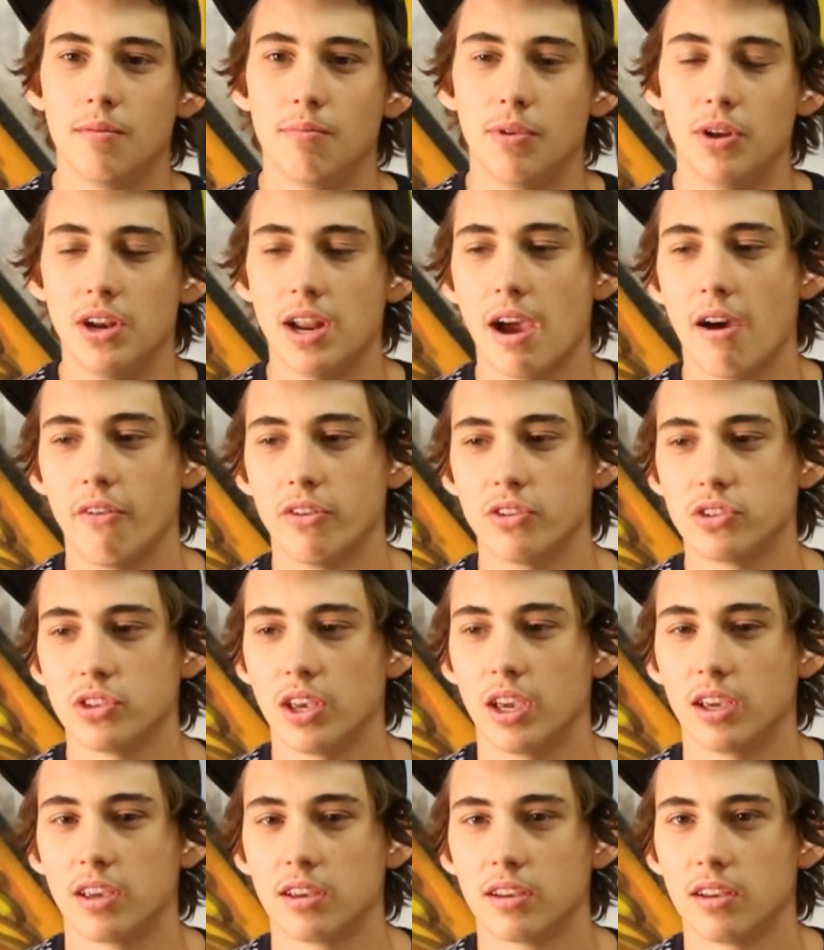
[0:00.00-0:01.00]
But now it's
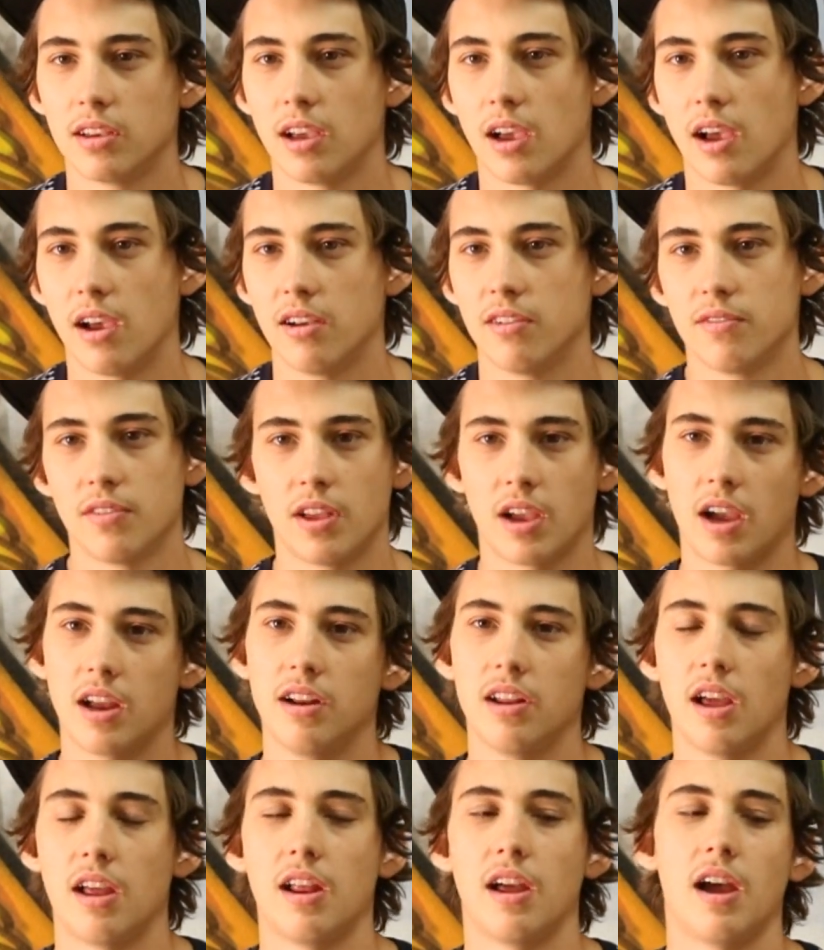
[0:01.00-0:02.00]
like,
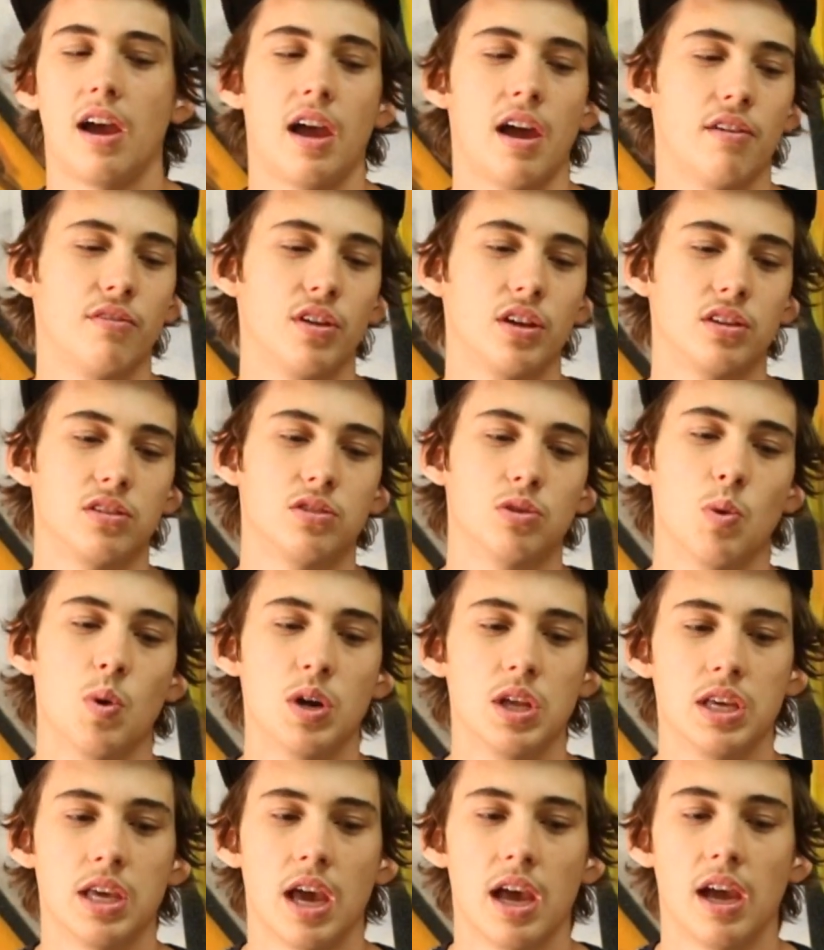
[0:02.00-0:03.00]
I have like
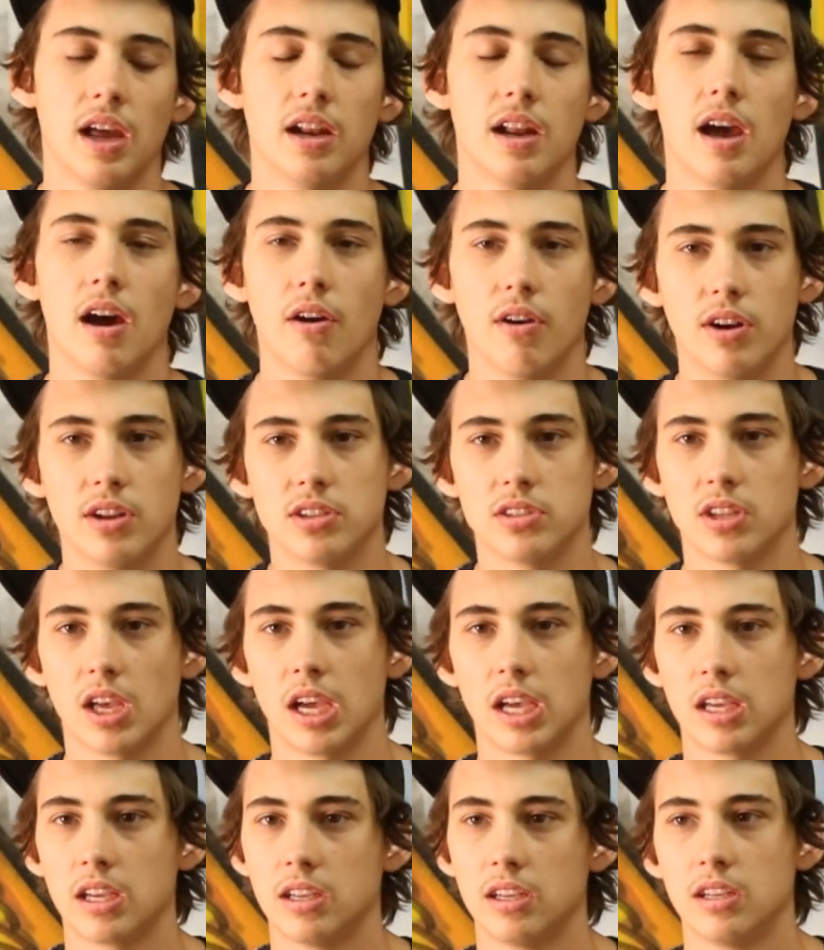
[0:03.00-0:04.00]
20K now, and it's
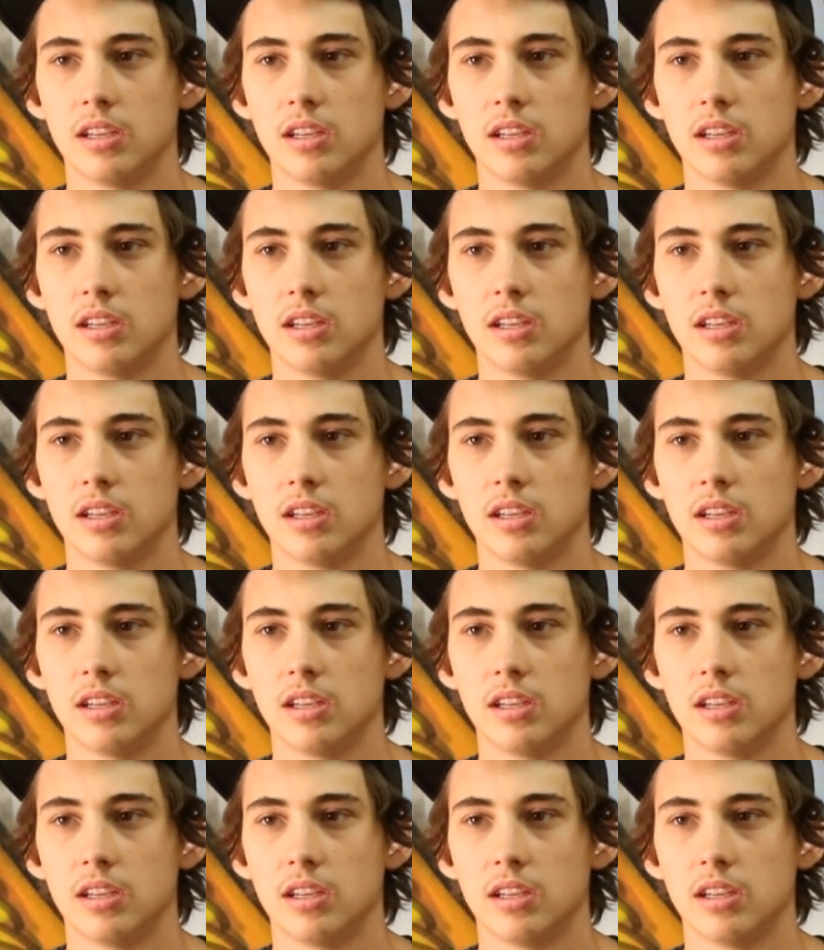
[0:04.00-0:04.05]
like,